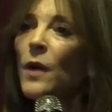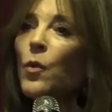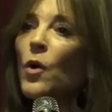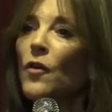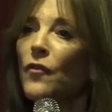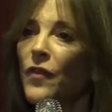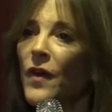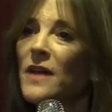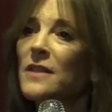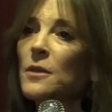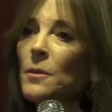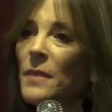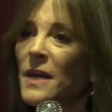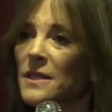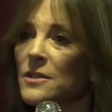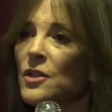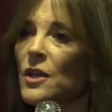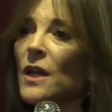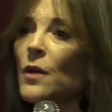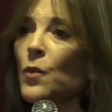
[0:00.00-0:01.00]
will
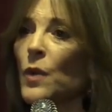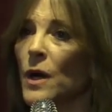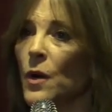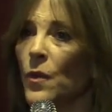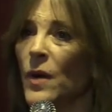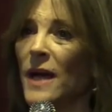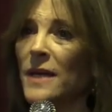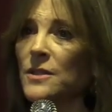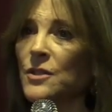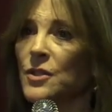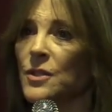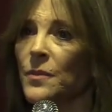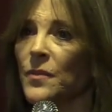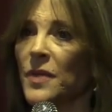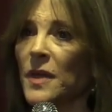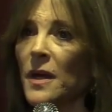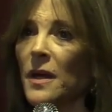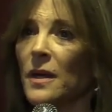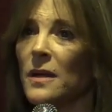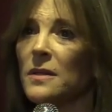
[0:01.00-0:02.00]
fundamentally rearrange some
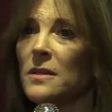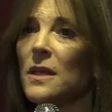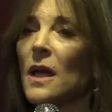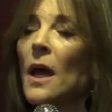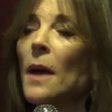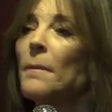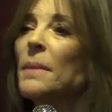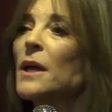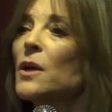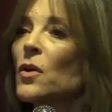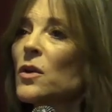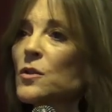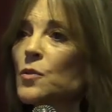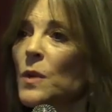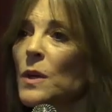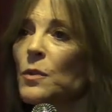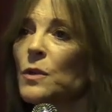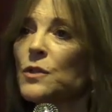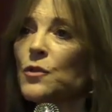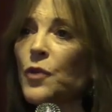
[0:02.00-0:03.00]
things because we
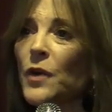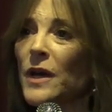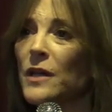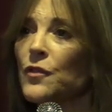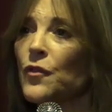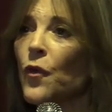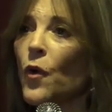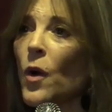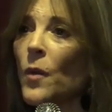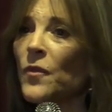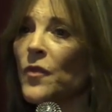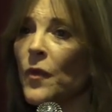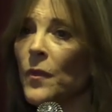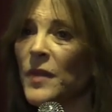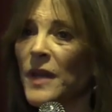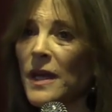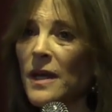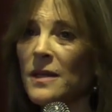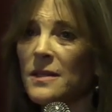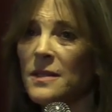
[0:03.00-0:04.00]
will transform from
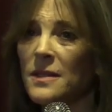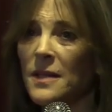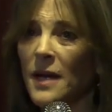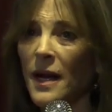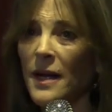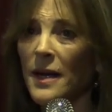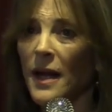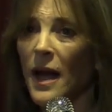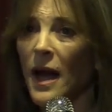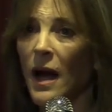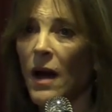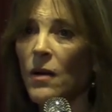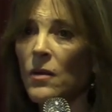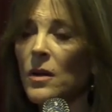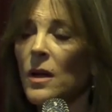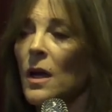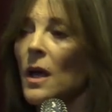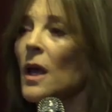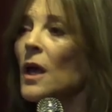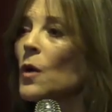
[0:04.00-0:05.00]
the inside out.
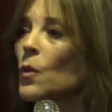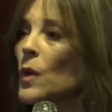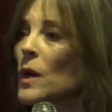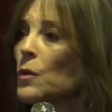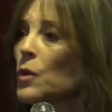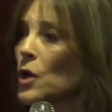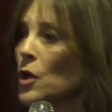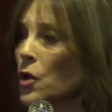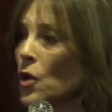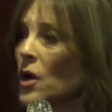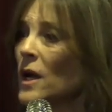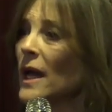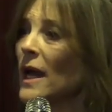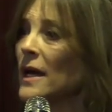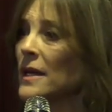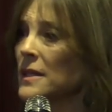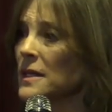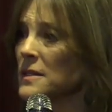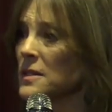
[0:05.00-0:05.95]
We will look at this